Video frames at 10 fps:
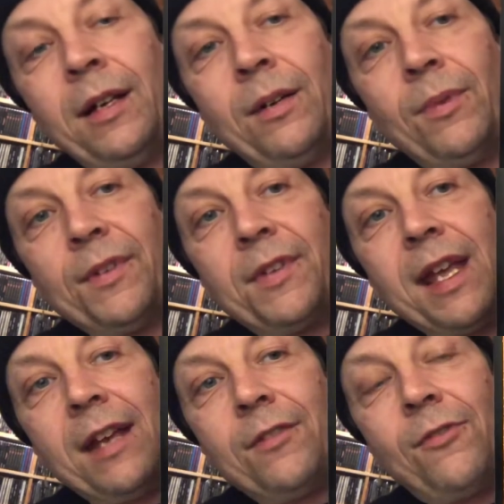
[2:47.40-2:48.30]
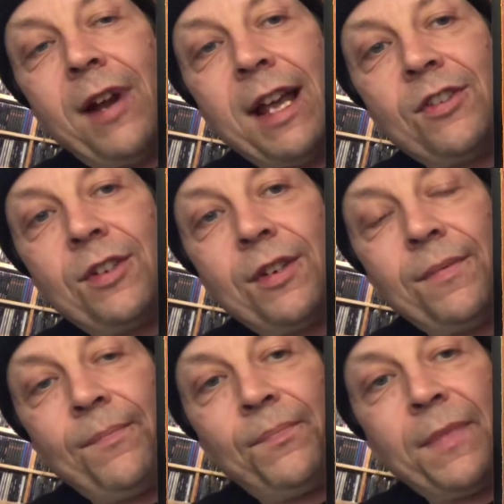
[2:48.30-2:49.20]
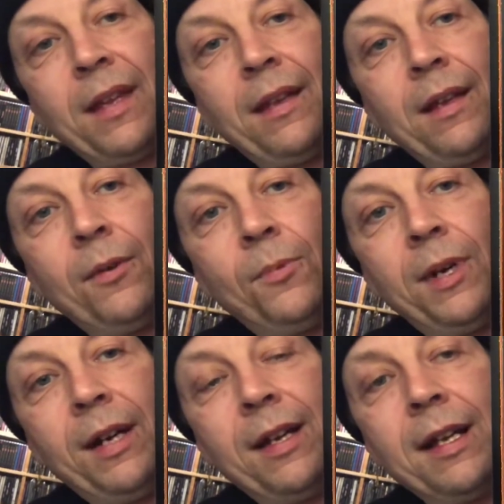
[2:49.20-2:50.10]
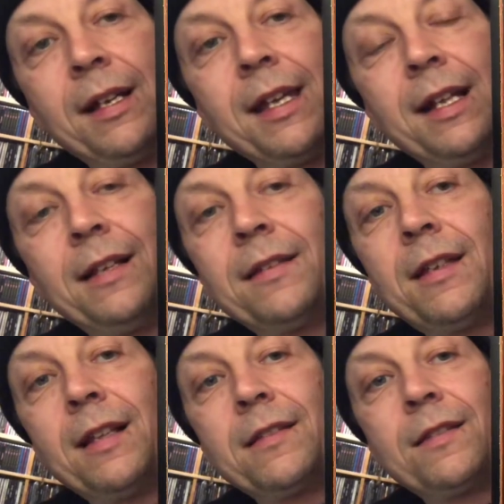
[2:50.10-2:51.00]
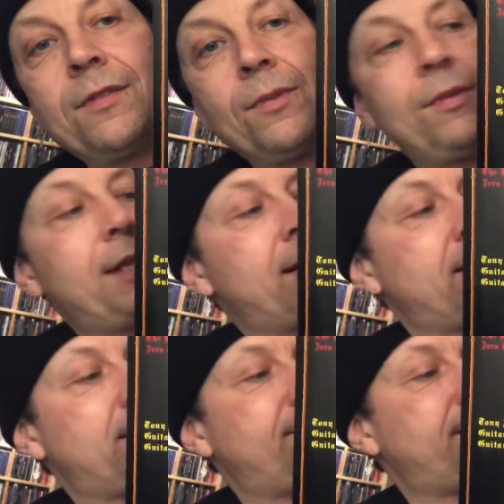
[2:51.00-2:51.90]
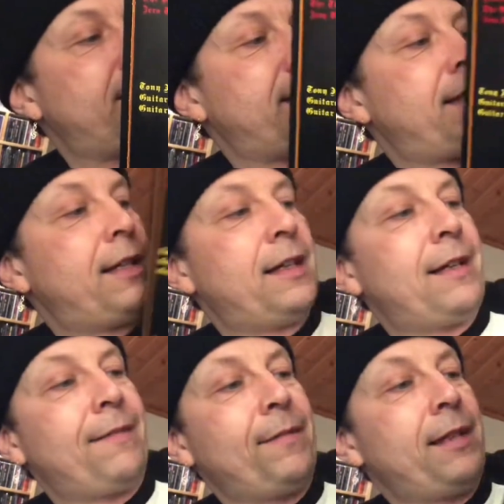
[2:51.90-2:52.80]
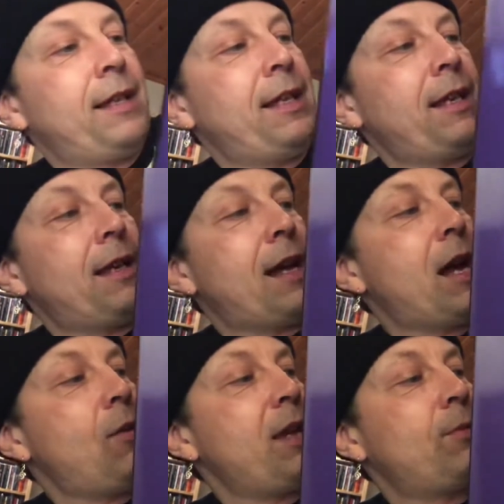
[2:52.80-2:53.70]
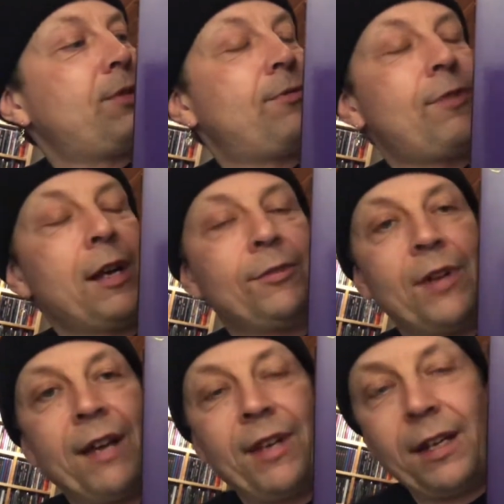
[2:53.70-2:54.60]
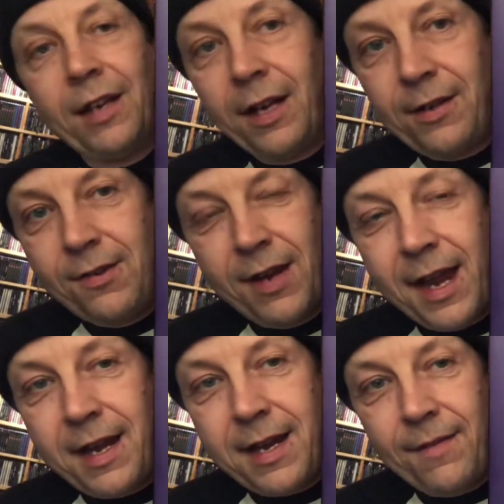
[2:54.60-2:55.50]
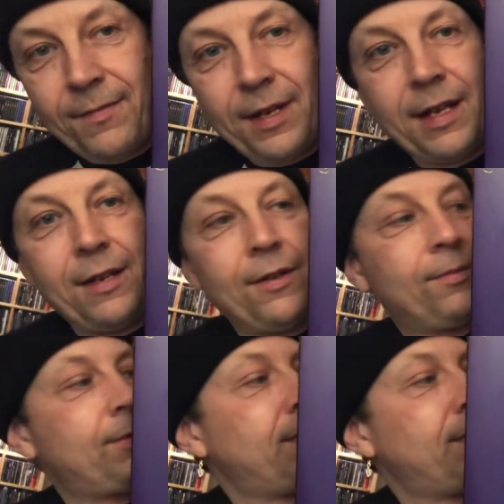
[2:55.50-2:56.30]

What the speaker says: once again, Trashed, where Ian Gillan tells the story of how he was drunk driving. Not a good idea. I don't